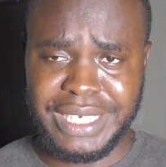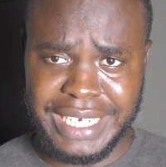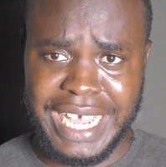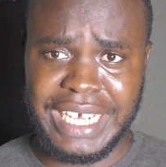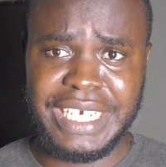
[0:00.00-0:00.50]

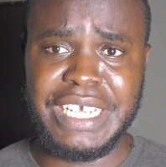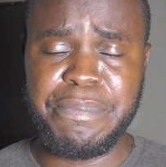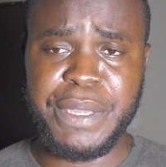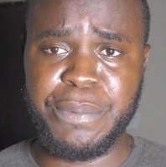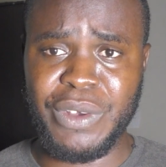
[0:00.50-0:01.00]
They are
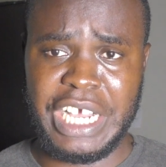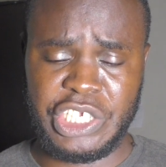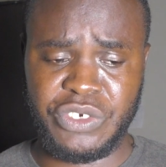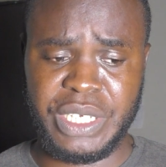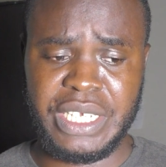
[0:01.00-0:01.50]
leading people
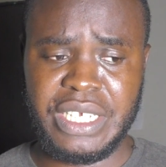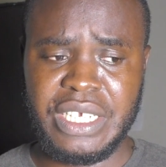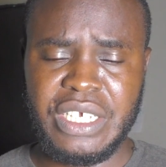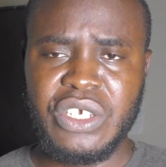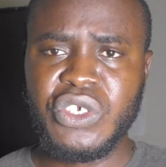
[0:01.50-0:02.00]
astray.
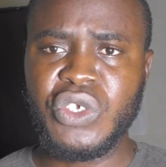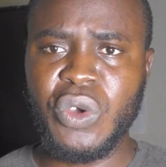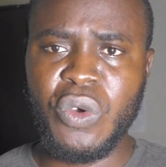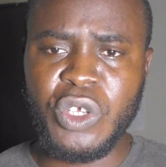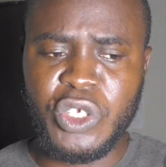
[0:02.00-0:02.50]

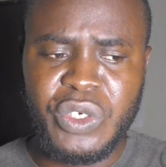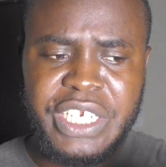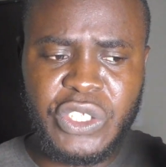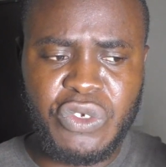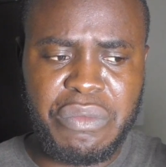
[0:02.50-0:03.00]
So you
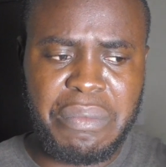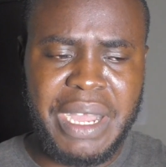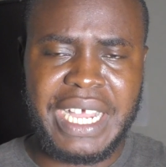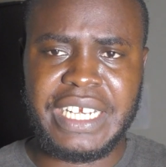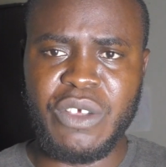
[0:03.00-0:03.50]
need to
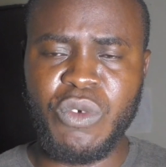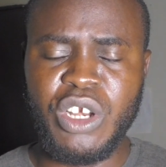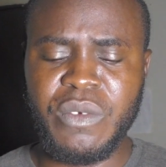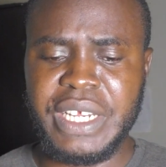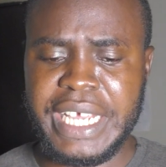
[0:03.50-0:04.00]
mark them.
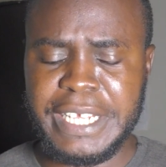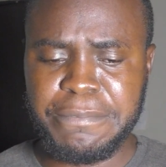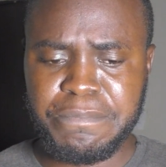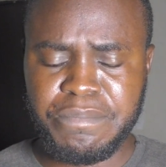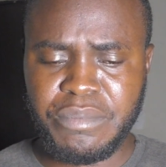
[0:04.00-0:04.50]
One
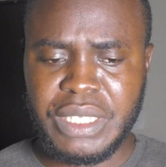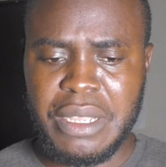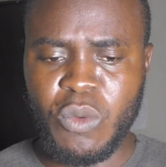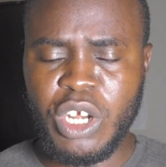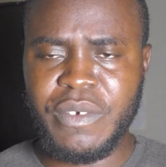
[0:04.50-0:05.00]

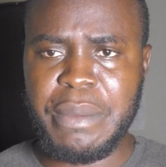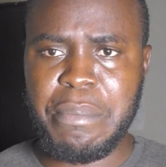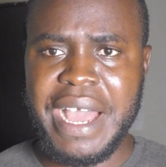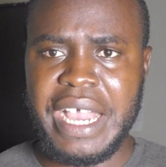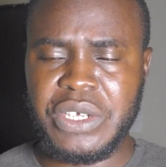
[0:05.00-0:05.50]
of the
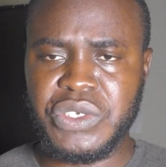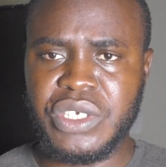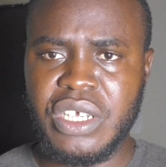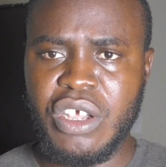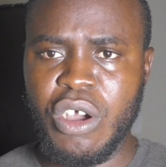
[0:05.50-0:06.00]

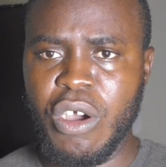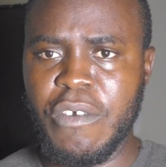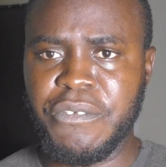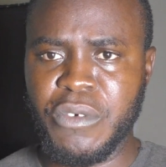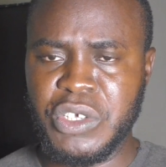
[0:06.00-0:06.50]
marks
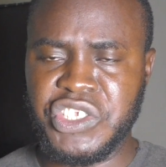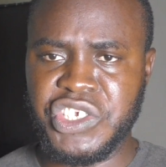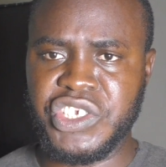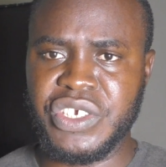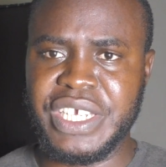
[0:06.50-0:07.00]
of false
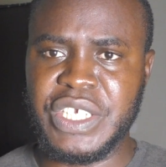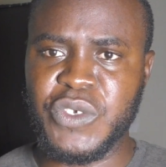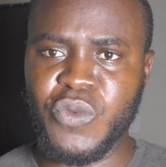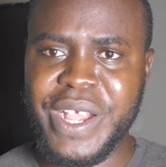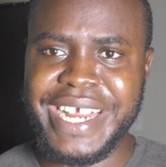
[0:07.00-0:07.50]
teacher
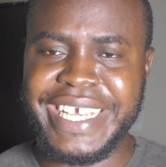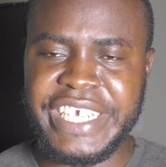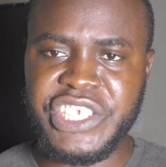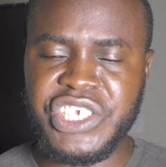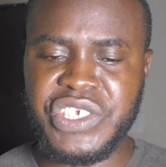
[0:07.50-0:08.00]
is when
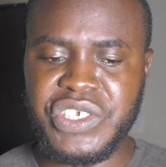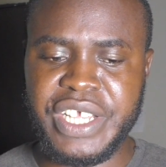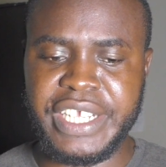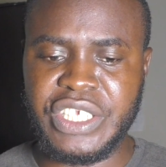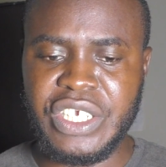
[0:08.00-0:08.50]
he teaches
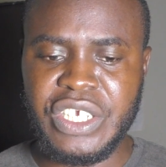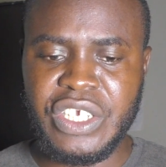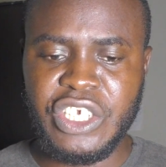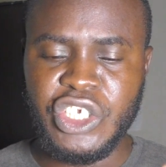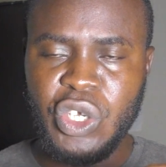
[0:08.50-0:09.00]
that
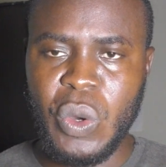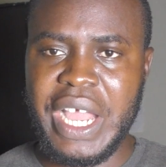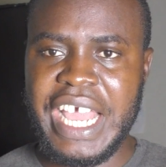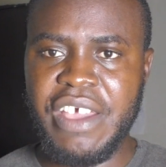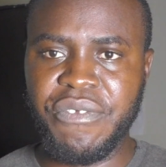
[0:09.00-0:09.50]

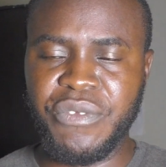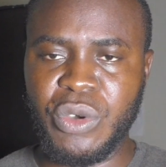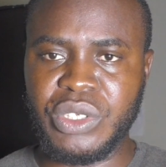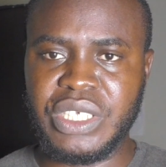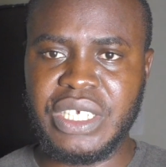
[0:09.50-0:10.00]
your
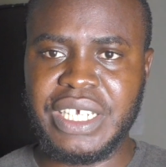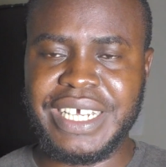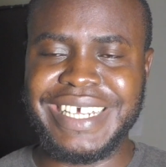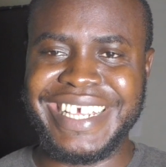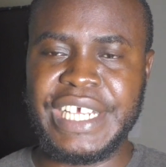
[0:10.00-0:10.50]
effort
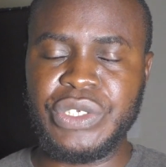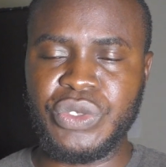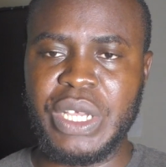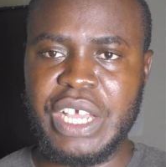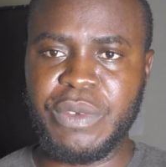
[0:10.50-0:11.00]
can get you
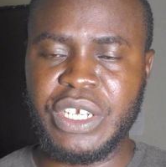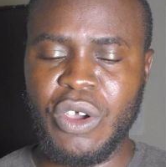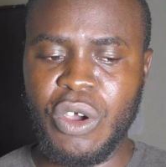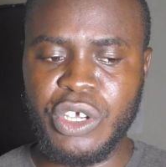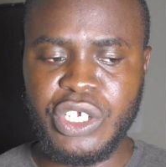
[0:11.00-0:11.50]
to heaven,
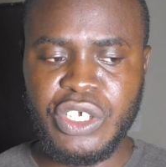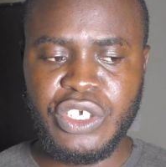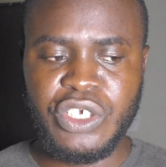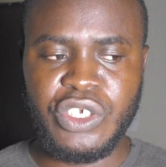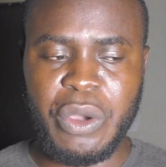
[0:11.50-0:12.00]
or
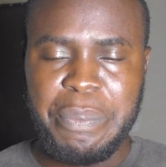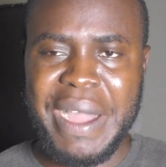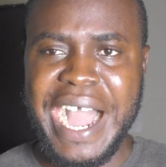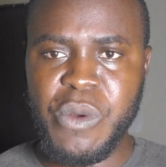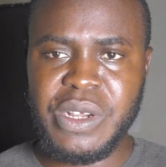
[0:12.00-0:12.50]
your
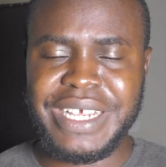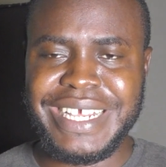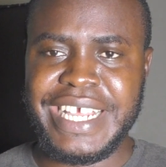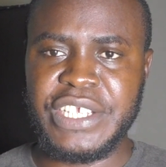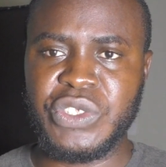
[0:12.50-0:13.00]
power
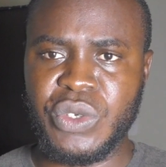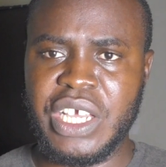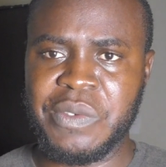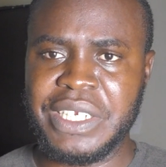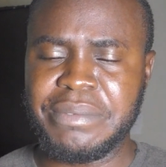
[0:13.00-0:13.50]
can get you to
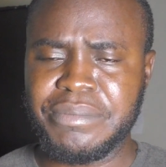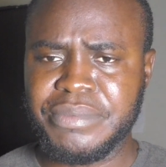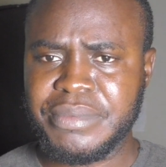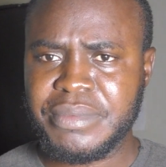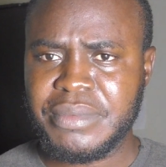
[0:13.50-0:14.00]
heaven.
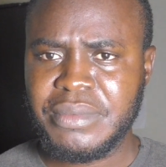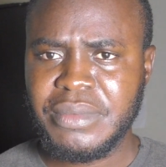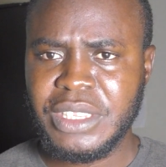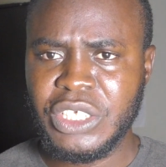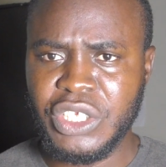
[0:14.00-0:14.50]

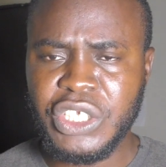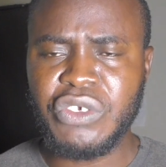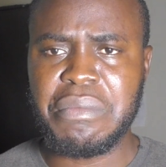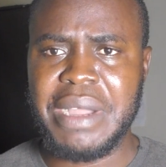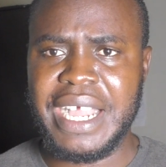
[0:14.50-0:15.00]
You need
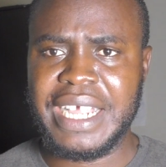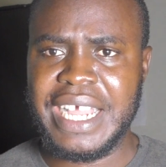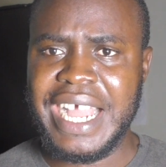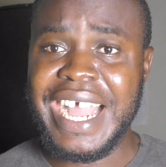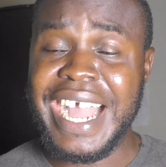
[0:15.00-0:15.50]
to mark
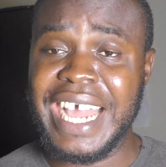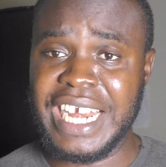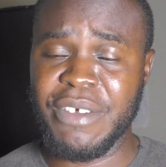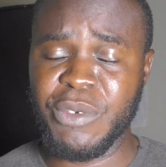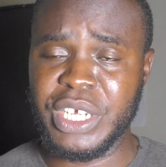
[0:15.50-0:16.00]

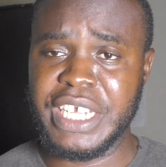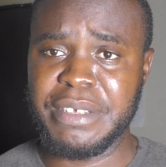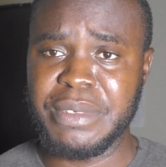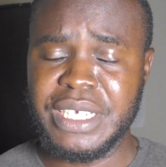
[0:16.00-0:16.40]
and avoid them.